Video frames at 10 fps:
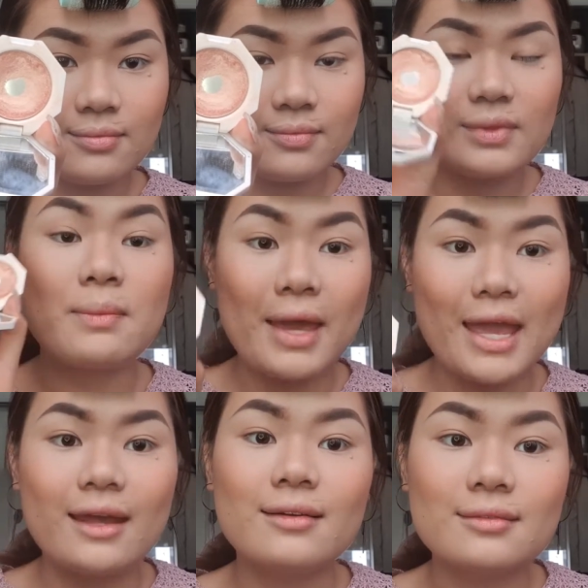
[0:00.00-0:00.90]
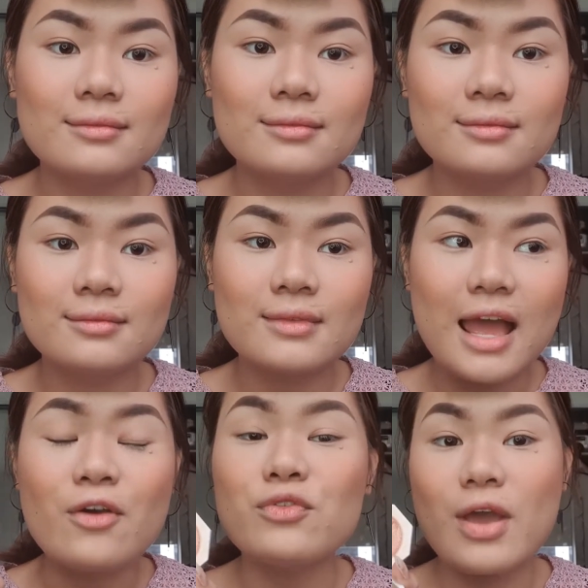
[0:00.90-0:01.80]
the pan.
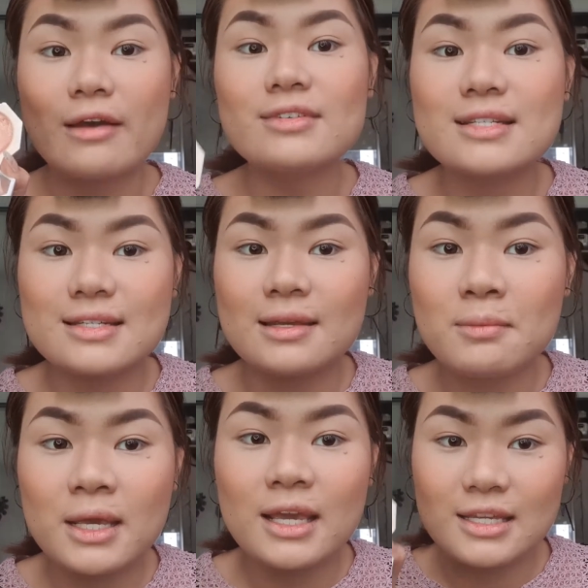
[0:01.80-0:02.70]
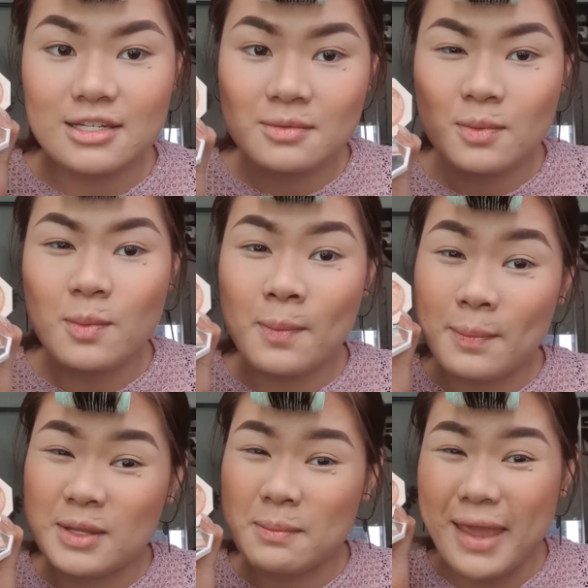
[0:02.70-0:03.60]
Have you ever seen me hit
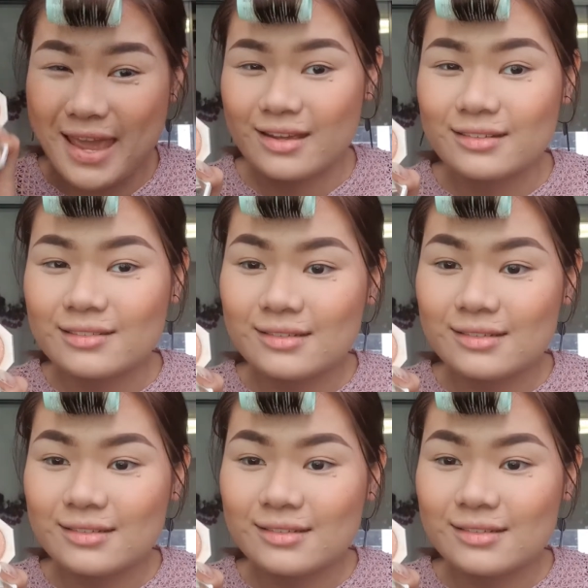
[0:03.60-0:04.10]
the pan